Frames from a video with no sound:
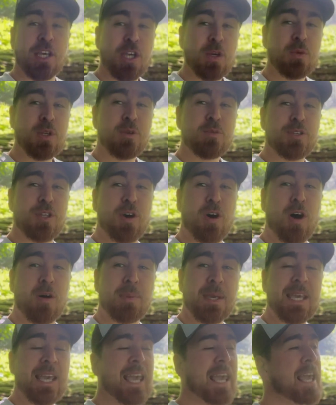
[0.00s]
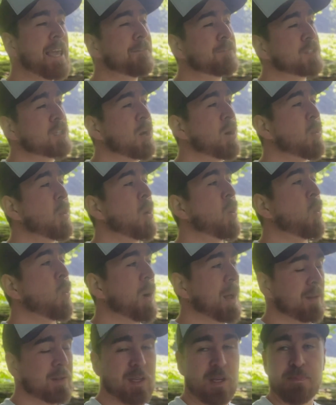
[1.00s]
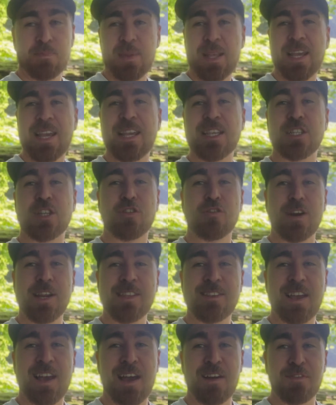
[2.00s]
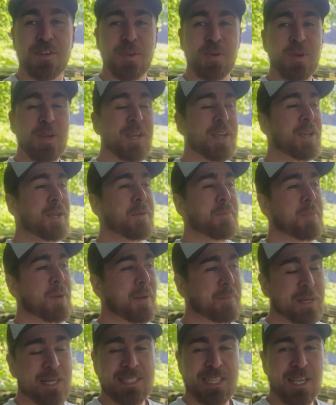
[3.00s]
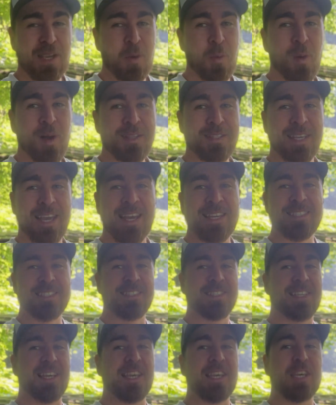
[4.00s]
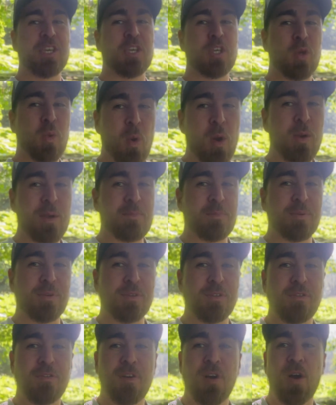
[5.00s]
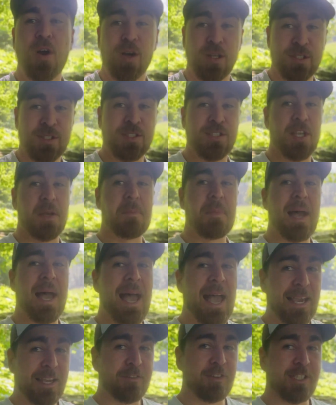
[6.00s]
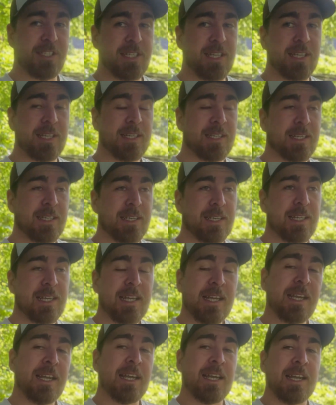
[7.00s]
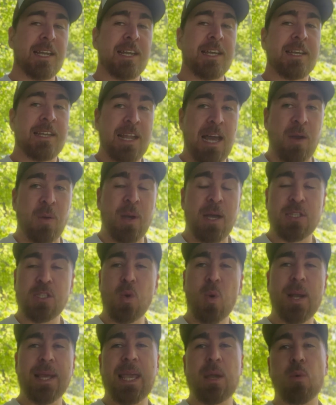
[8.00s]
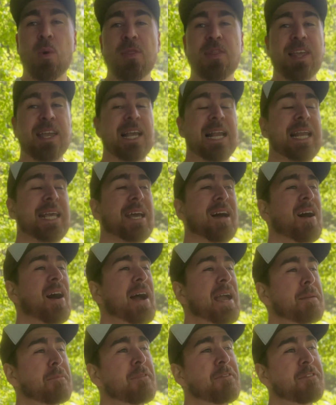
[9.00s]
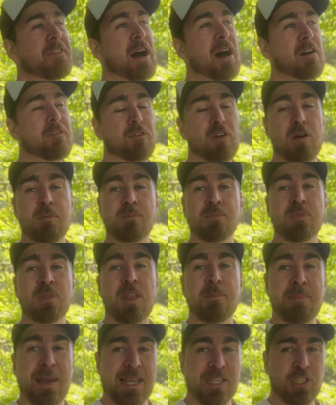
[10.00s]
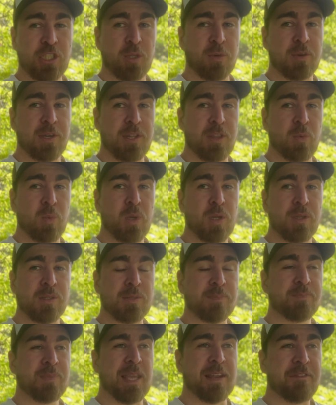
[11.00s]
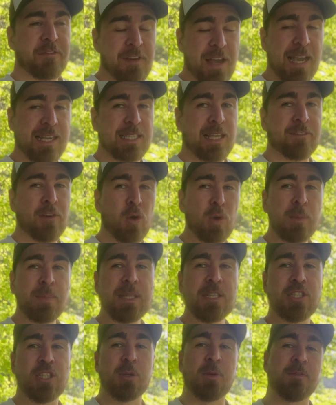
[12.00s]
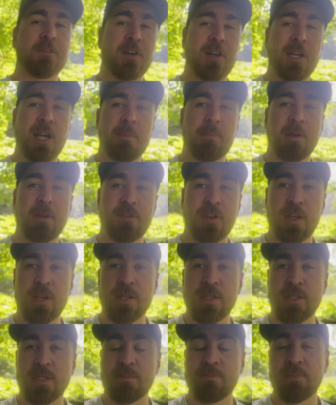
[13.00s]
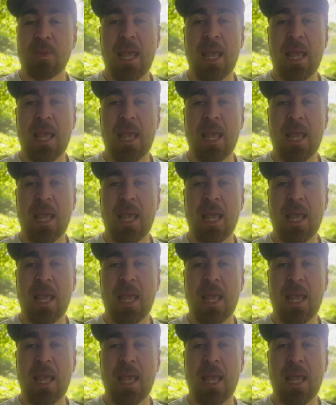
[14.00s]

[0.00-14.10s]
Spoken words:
Are you new to the hobby? If so, welcome. It's great to have you, but I'm going to take a wild guess and say you want to improve on some accuracy. Now, I do want to get one thing clear. I am far from the best shooter in the world. In fact, I've only been shooting for a couple of years.